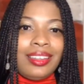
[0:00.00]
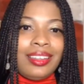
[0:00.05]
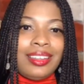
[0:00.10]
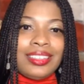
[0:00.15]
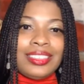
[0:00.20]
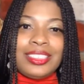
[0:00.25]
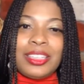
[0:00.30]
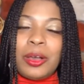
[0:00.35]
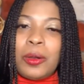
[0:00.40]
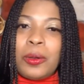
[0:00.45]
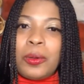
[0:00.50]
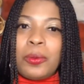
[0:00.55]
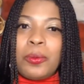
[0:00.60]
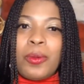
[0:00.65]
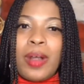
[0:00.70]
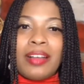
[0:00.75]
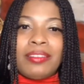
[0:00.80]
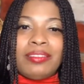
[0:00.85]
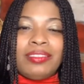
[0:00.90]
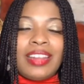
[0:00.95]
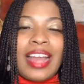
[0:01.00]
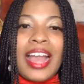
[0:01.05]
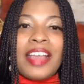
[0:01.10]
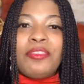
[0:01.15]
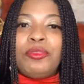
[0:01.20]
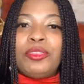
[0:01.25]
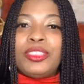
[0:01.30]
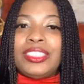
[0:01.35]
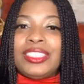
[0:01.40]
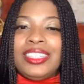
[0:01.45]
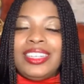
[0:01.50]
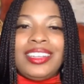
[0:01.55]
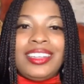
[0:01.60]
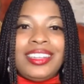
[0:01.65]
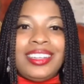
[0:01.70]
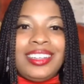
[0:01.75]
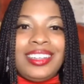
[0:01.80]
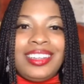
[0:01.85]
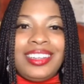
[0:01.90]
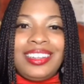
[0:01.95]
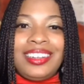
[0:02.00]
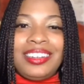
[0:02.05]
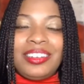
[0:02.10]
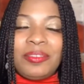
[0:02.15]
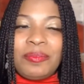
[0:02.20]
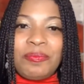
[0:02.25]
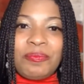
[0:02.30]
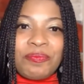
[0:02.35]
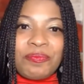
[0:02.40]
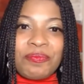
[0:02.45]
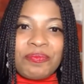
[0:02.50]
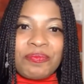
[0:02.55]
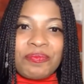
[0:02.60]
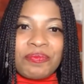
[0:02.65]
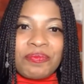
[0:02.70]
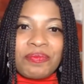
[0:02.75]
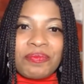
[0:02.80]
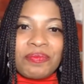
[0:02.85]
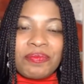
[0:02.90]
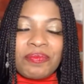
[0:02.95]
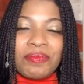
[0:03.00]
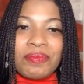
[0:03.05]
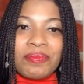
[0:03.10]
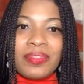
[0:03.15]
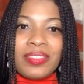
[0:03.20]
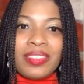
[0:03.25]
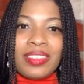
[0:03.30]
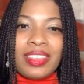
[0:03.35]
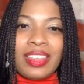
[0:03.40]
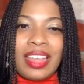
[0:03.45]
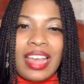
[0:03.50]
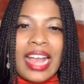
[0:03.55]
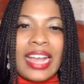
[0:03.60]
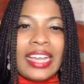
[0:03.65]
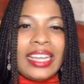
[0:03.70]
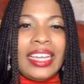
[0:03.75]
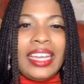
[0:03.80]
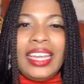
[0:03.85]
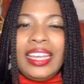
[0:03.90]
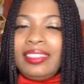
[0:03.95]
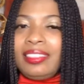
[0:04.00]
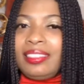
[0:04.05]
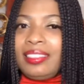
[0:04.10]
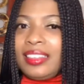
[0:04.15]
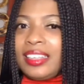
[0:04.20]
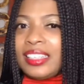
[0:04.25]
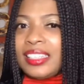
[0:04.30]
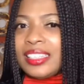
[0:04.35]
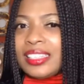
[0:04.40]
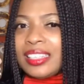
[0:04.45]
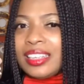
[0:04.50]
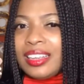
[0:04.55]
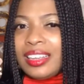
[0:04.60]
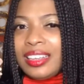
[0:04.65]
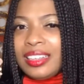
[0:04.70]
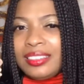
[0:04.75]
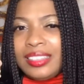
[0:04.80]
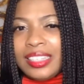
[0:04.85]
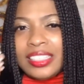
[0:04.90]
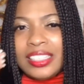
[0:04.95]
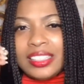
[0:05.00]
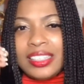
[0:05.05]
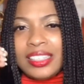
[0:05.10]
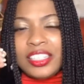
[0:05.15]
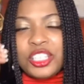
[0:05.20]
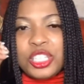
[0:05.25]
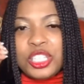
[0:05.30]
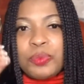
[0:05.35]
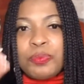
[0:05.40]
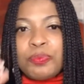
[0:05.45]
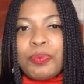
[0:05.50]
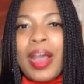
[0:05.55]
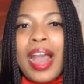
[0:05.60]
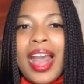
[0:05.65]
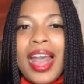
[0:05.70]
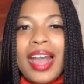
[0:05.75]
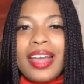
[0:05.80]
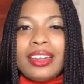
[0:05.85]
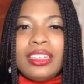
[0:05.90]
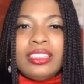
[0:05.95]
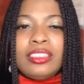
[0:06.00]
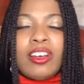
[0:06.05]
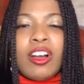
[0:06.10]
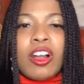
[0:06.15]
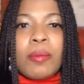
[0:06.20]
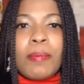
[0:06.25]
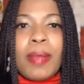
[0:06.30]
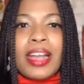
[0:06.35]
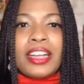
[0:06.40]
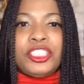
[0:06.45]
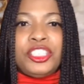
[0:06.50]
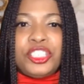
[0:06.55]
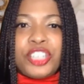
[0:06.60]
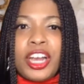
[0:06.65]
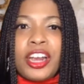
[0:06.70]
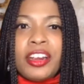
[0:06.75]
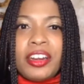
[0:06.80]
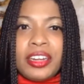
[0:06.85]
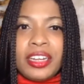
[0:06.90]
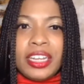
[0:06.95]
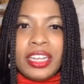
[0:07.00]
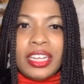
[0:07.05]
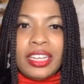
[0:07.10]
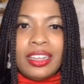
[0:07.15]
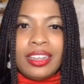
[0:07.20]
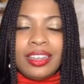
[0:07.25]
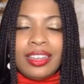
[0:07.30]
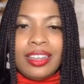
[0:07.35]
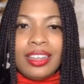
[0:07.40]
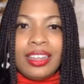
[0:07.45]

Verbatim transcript: So while life was good, I hit this this this spot along my journey